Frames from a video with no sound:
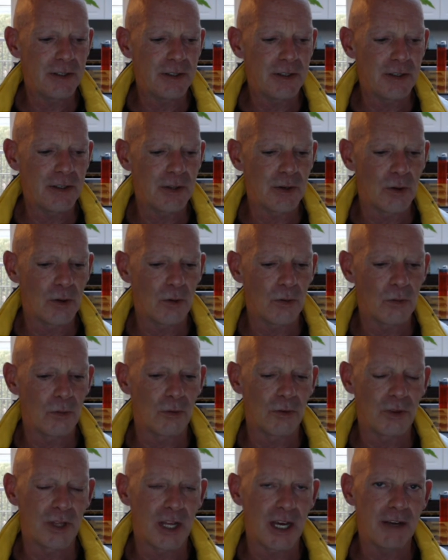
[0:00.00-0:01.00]
you know,
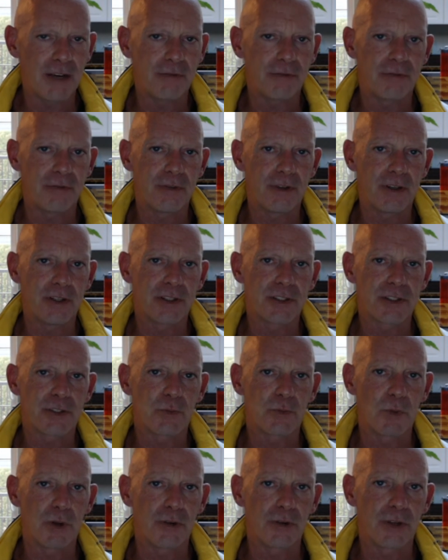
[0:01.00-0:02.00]
life is
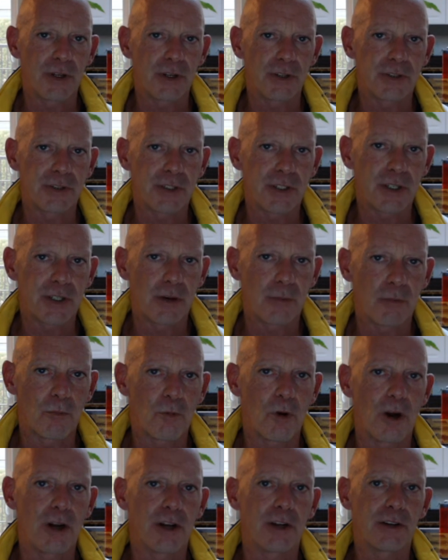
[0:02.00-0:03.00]
willing to come
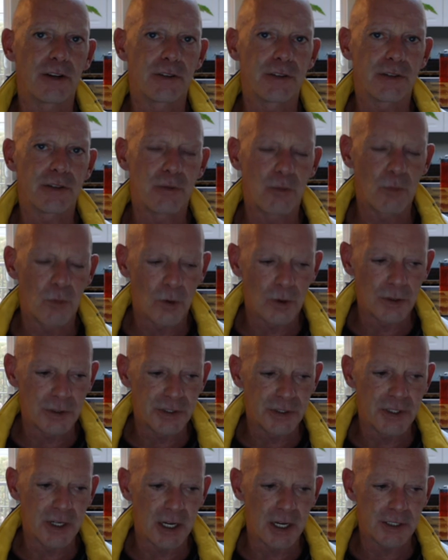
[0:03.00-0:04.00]
running
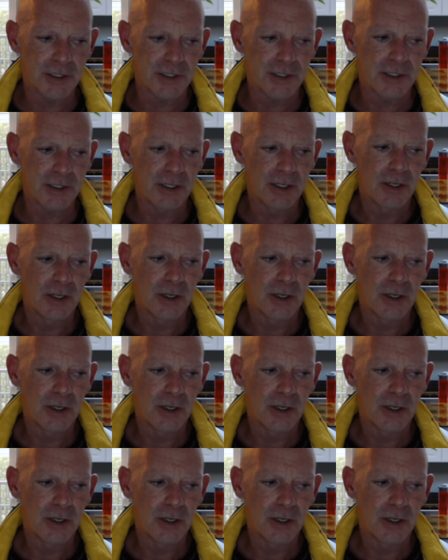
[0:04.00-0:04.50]
towards us